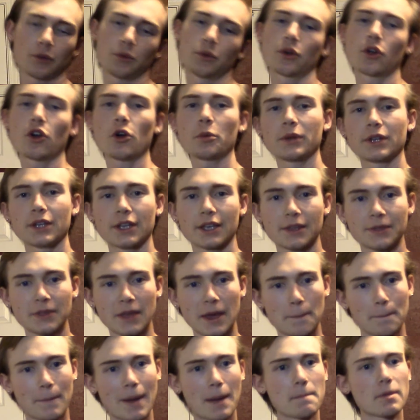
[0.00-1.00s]
We were hoping to get
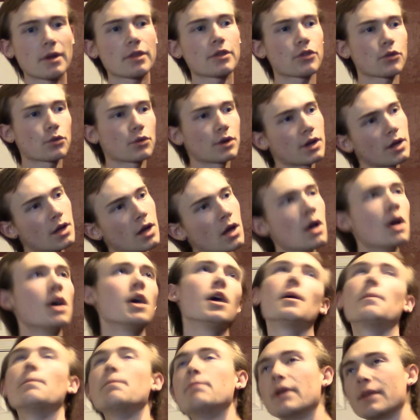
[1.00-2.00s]
that by month 3,
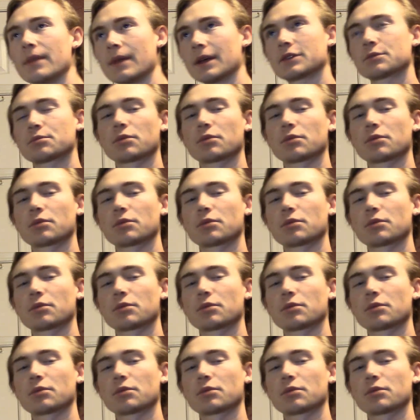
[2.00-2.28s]
but that's